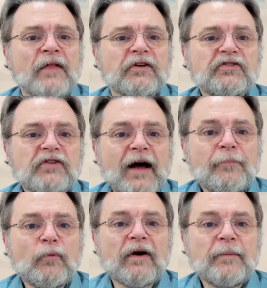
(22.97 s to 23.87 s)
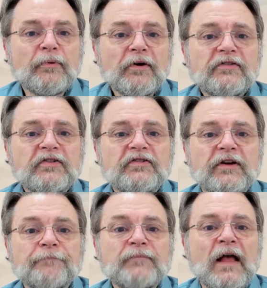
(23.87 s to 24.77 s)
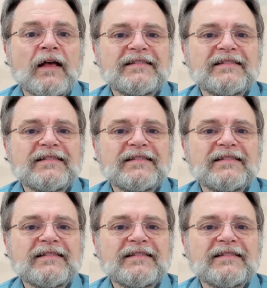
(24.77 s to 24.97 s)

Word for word: The shop where I purchased it